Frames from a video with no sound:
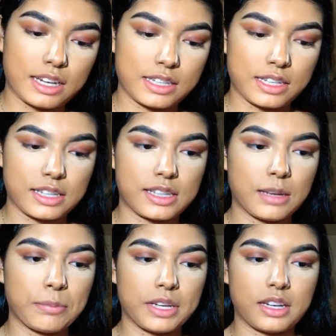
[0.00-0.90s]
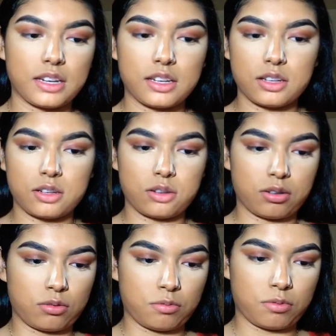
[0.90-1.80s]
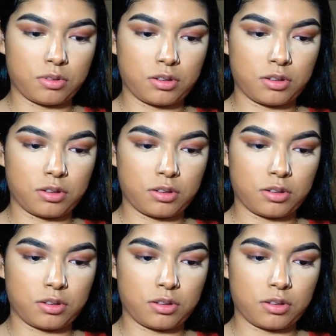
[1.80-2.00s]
and just dip into